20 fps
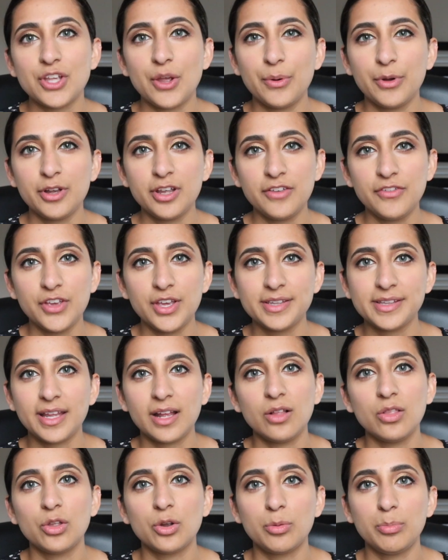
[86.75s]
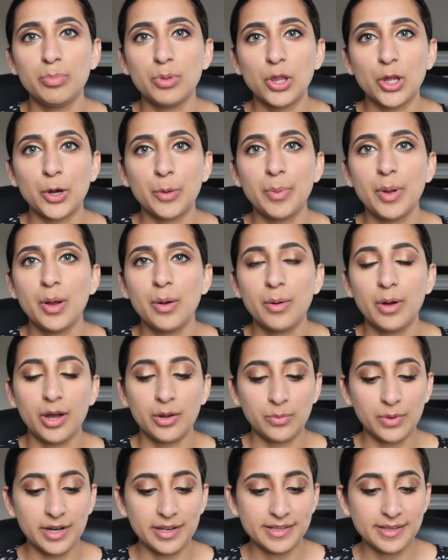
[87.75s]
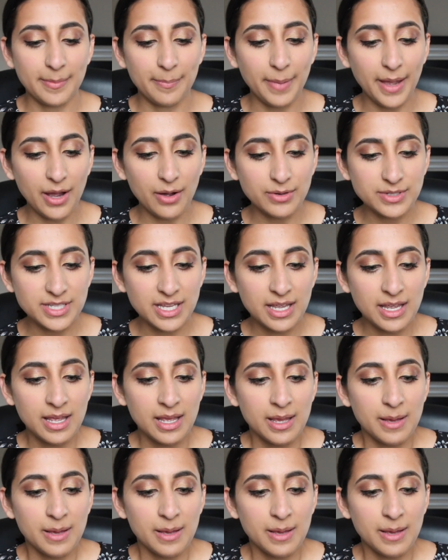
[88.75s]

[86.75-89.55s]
So I will give you guys like a little blurb on what it's about,